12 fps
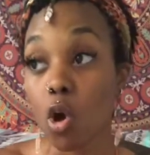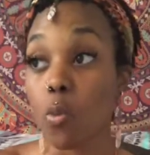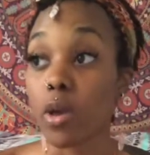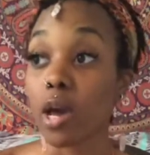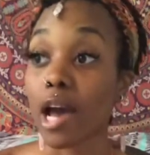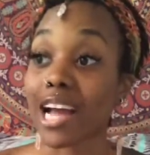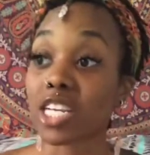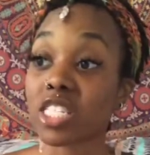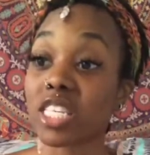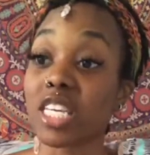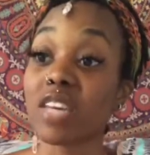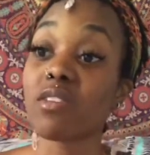we are
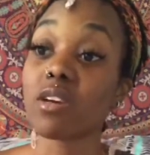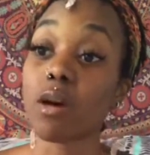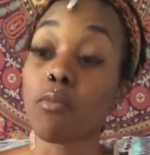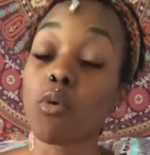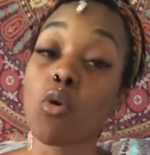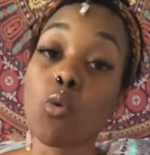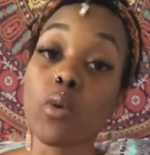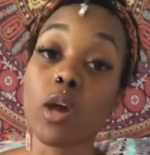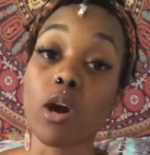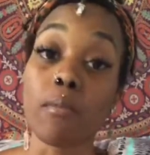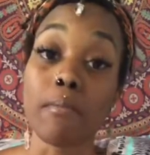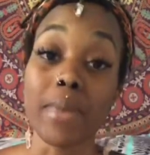actually giving up who we
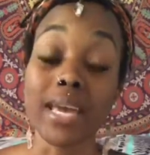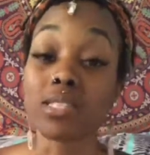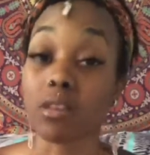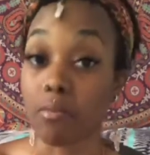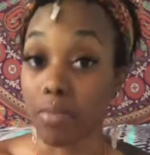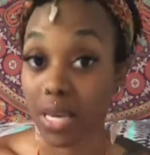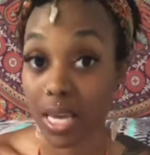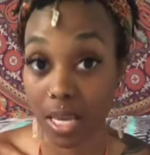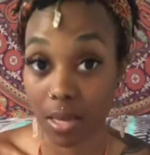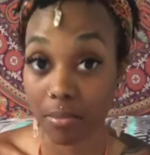are made to be